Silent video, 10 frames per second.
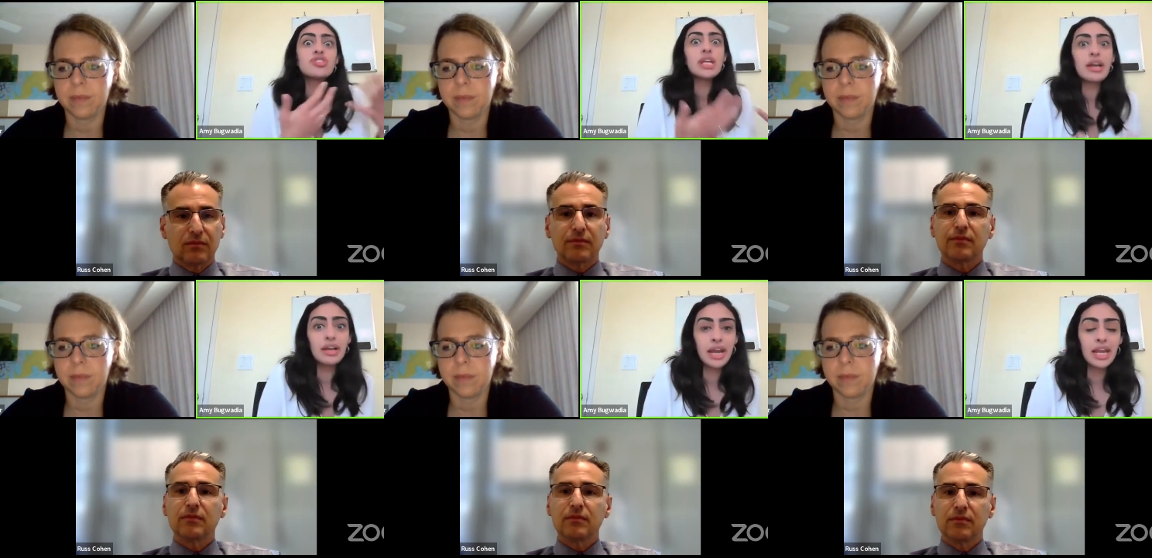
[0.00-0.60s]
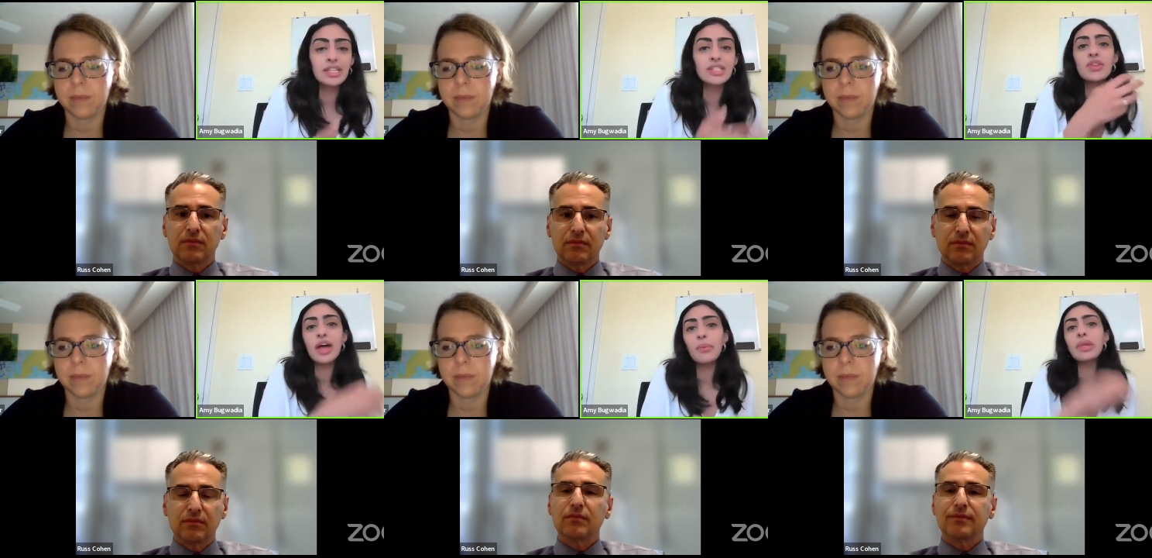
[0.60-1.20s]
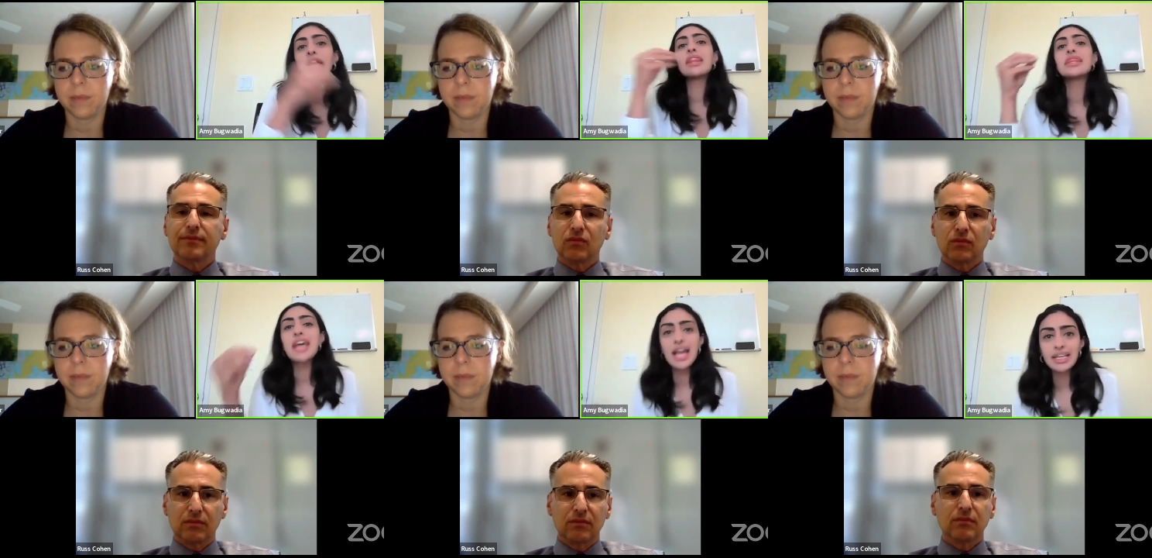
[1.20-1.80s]
Speaker 1: is sharing so that we
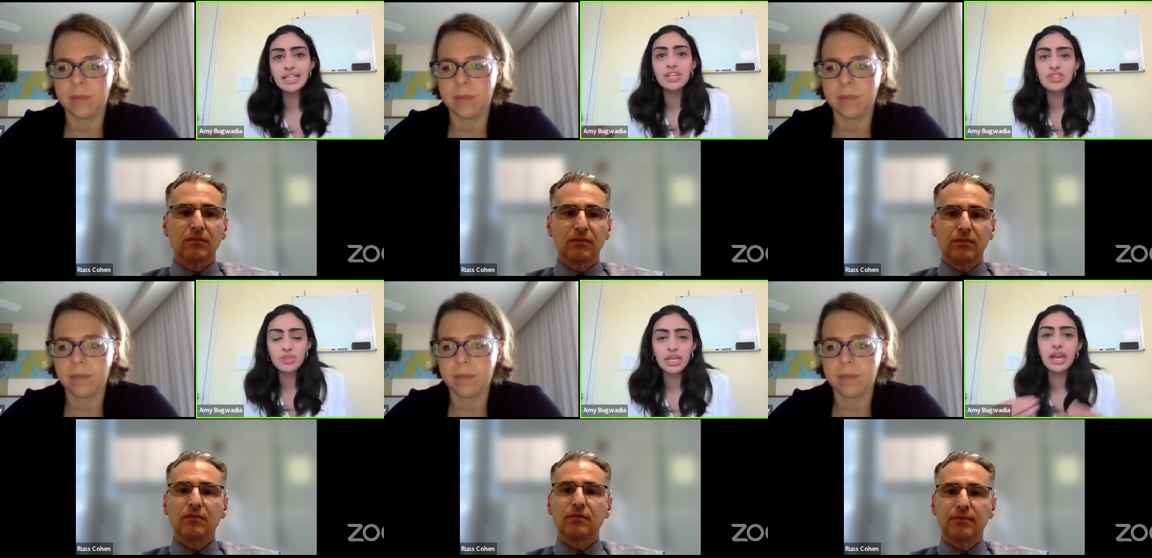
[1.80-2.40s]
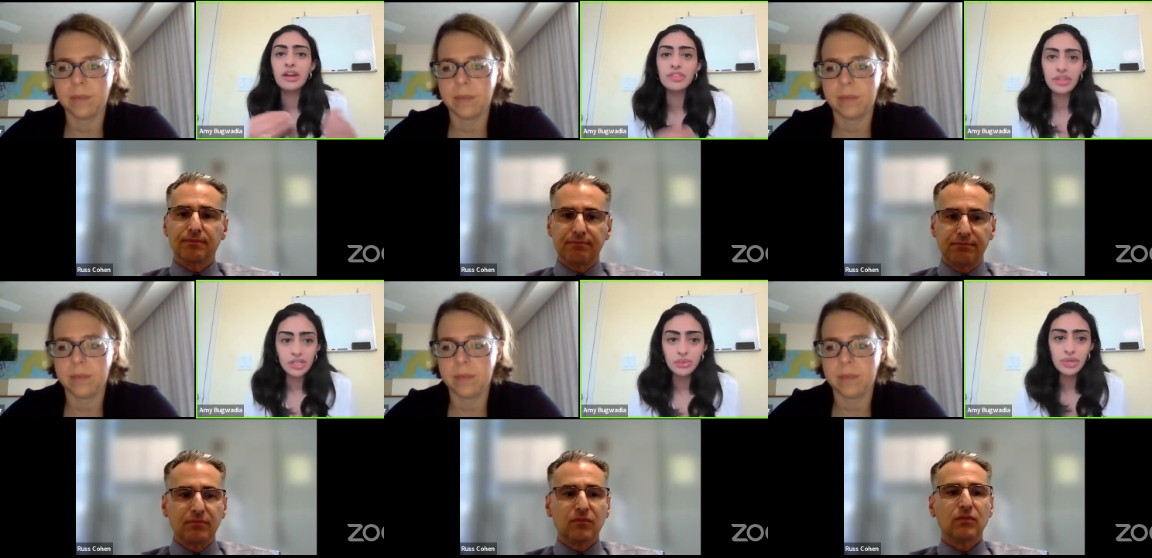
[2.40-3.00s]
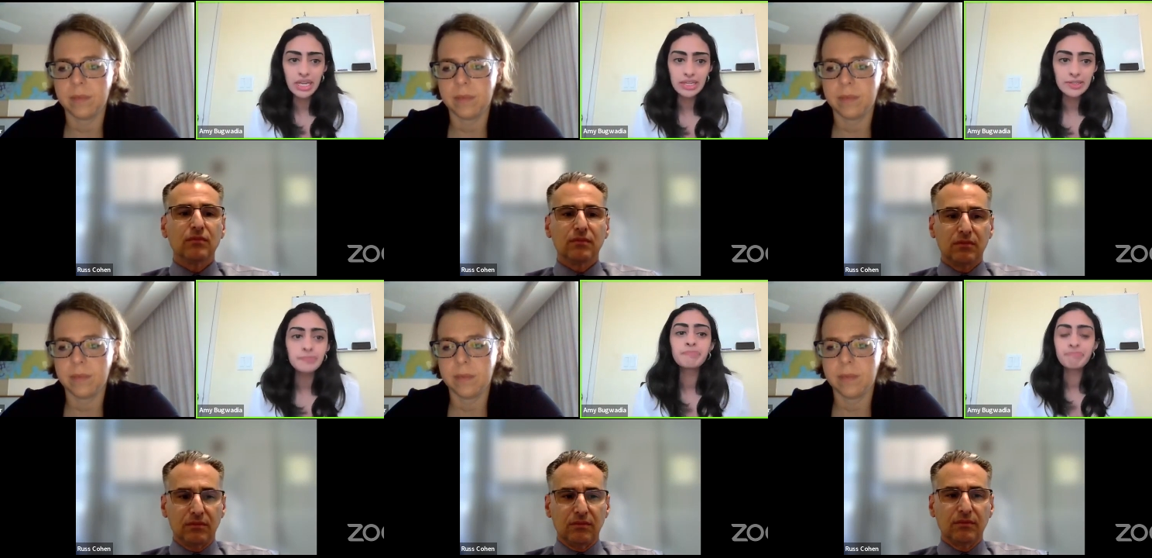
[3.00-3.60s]
can then get you the care that you
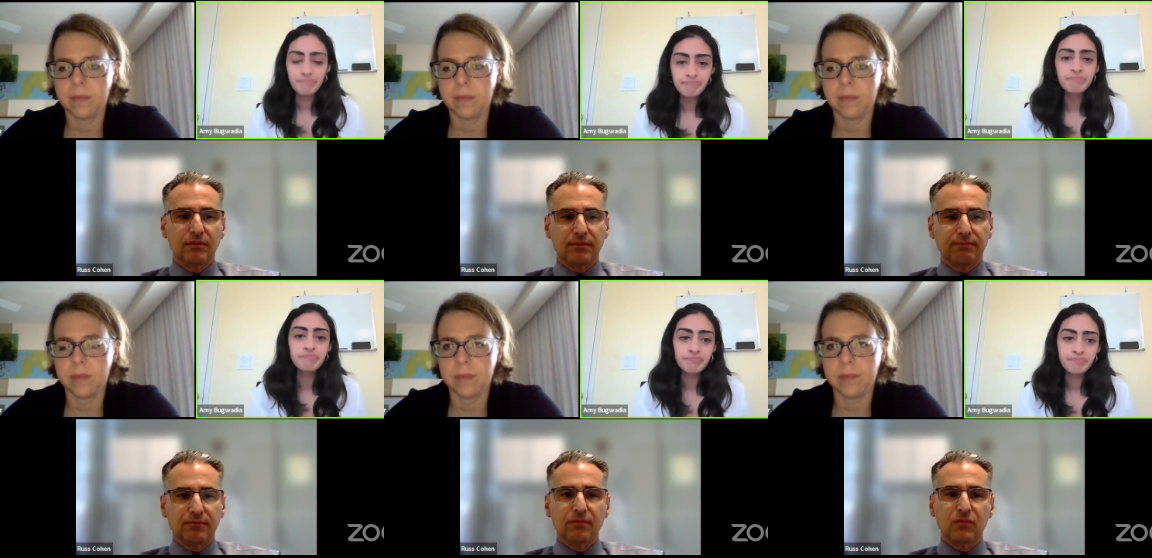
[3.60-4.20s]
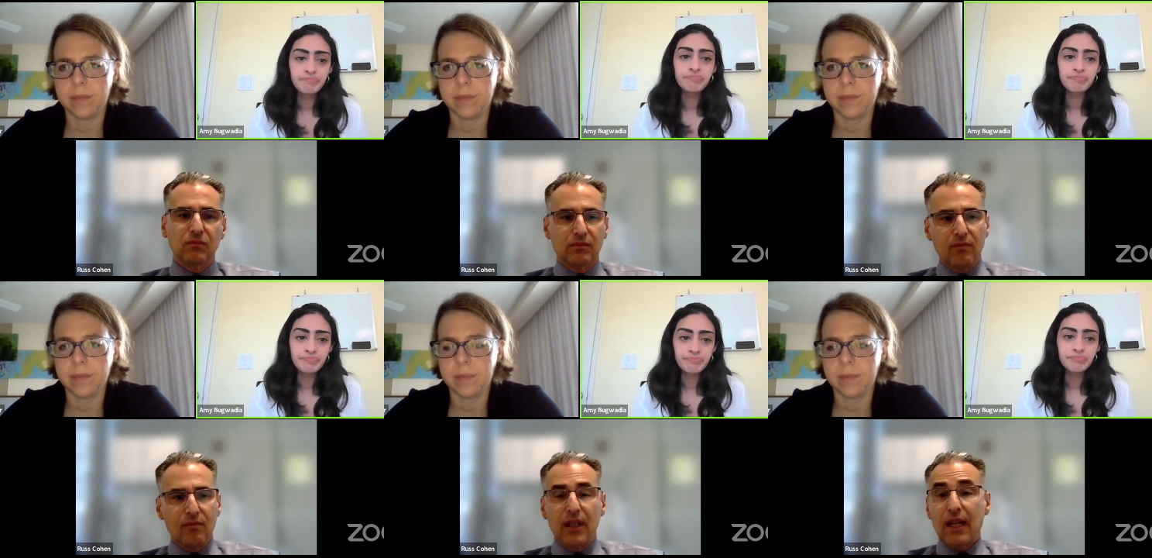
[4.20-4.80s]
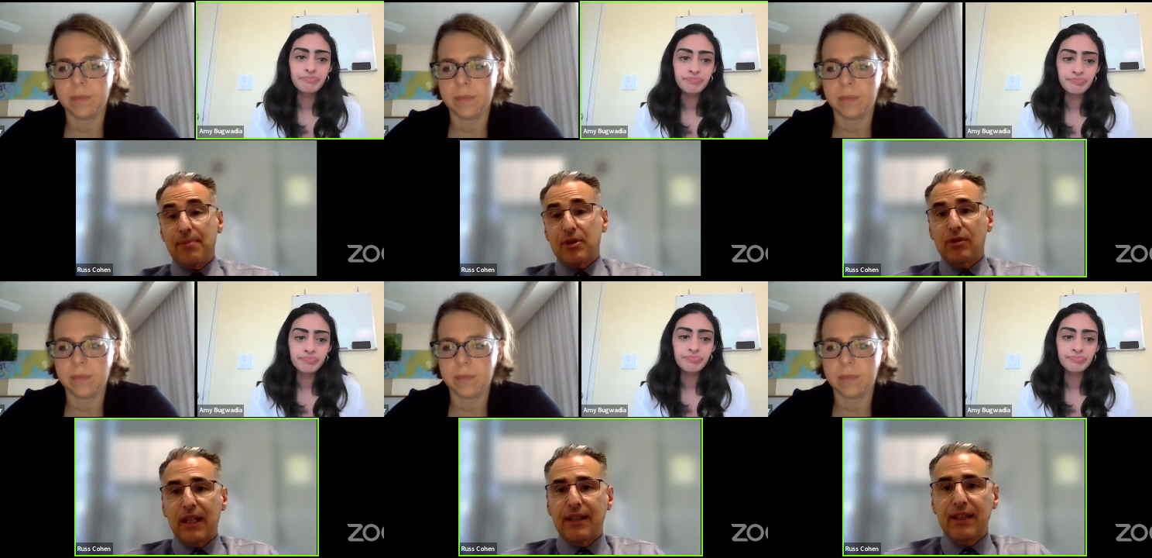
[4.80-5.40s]
need.
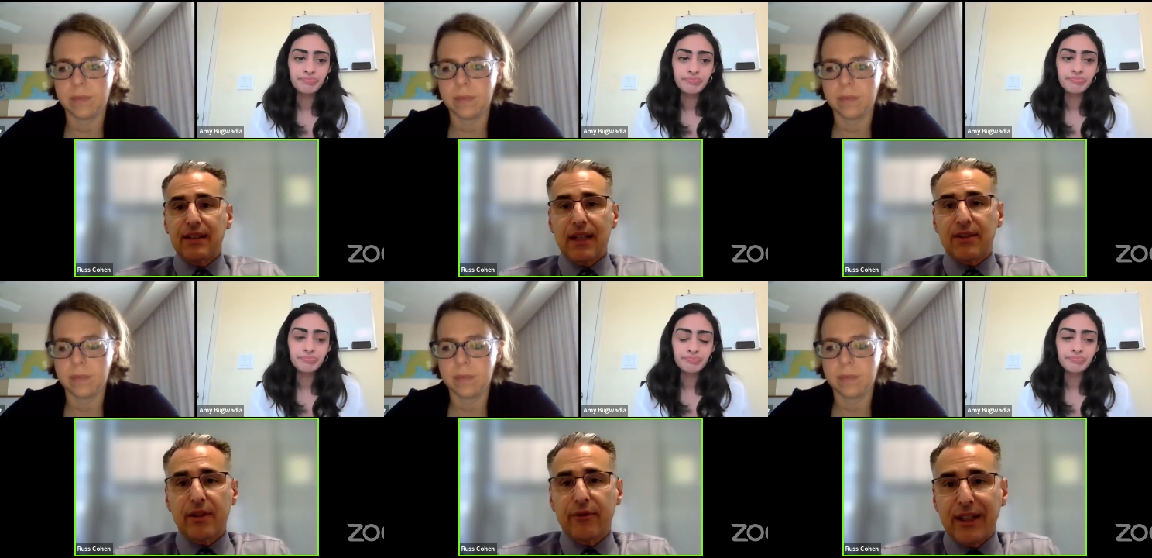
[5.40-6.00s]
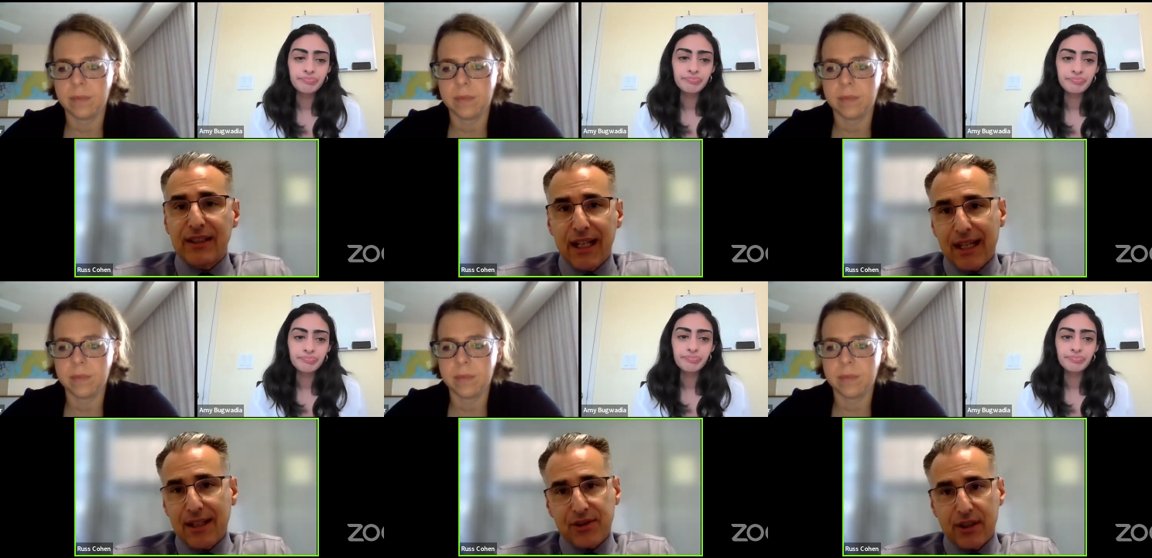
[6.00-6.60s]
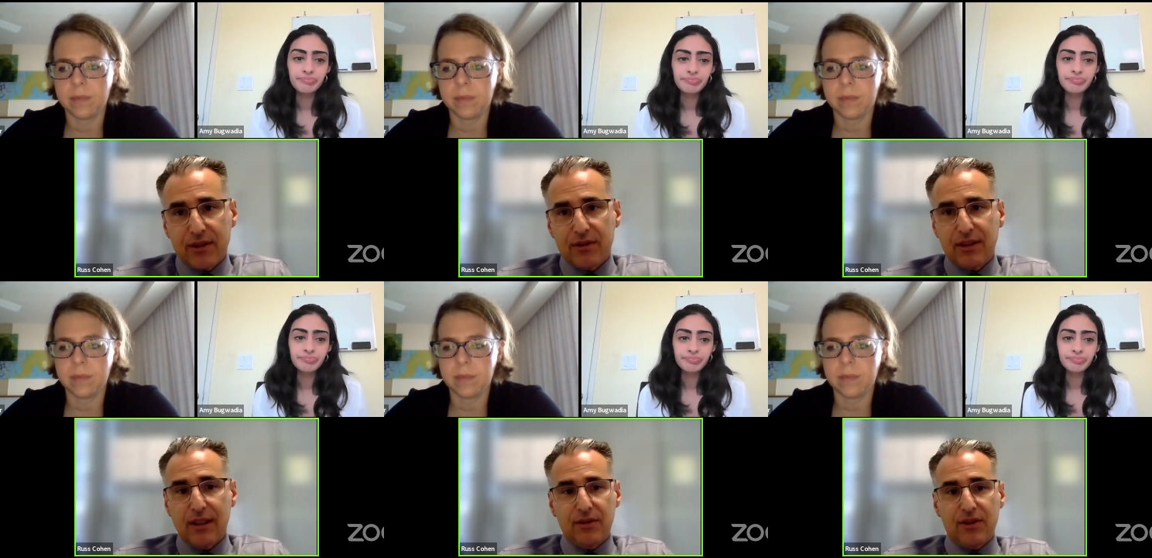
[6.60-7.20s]
Speaker 2: Absolutely. I think that's a fantastic
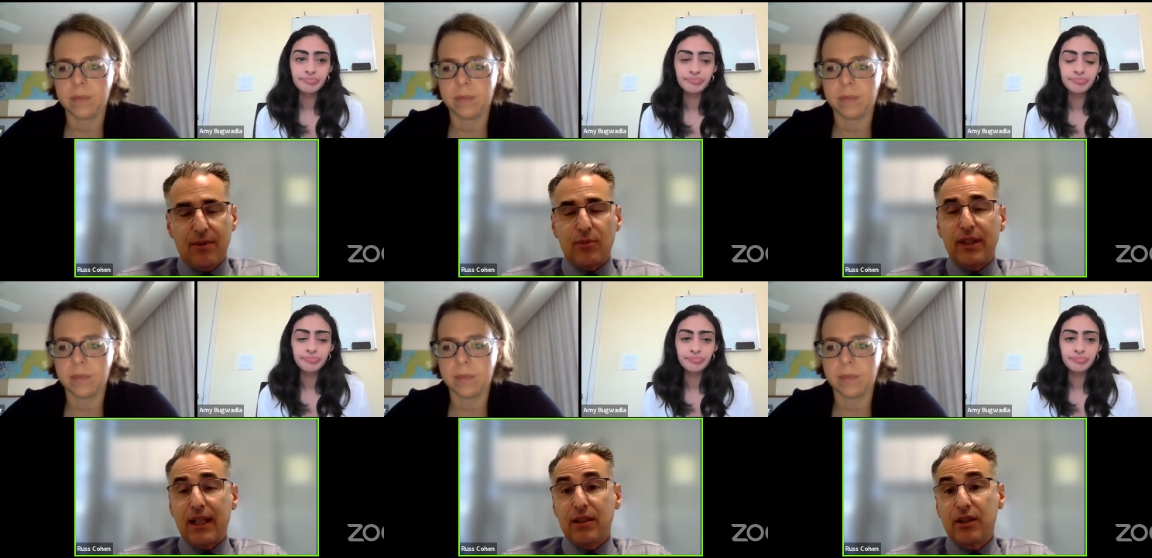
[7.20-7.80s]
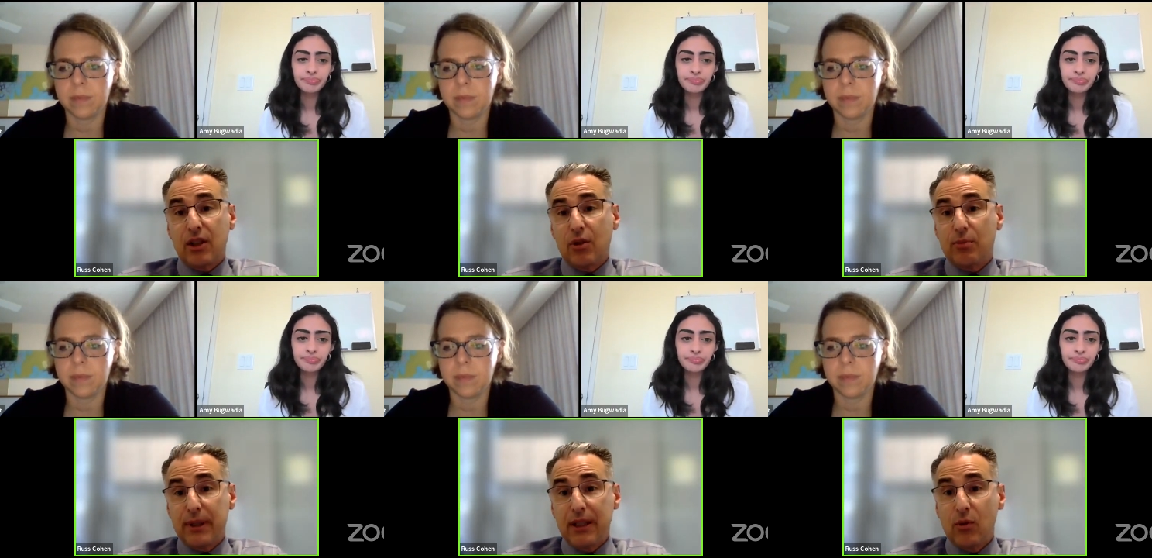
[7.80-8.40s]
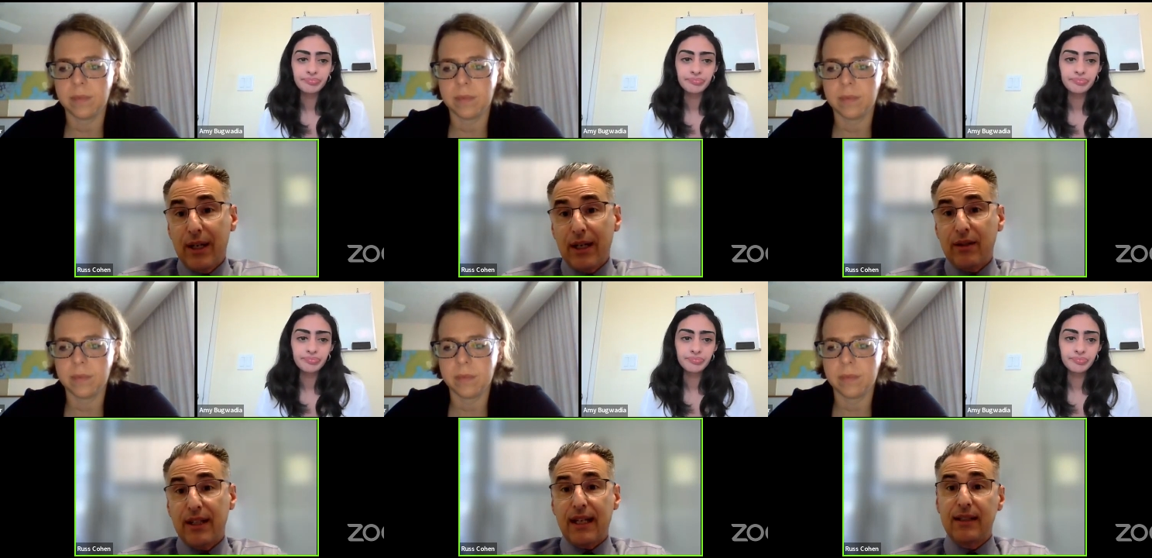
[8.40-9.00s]
summary. And, you know, be
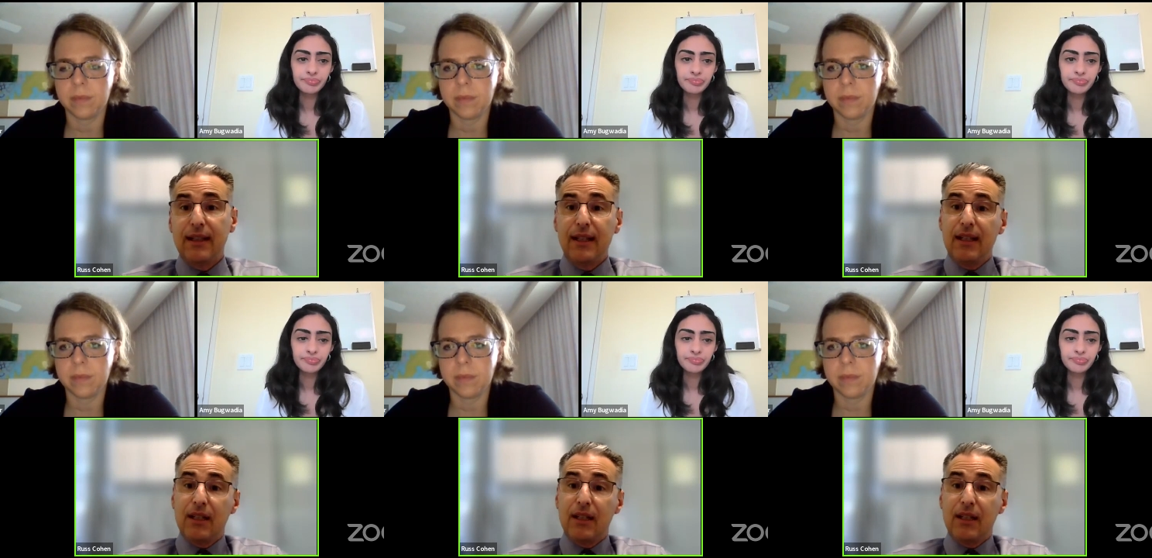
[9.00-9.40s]
aware that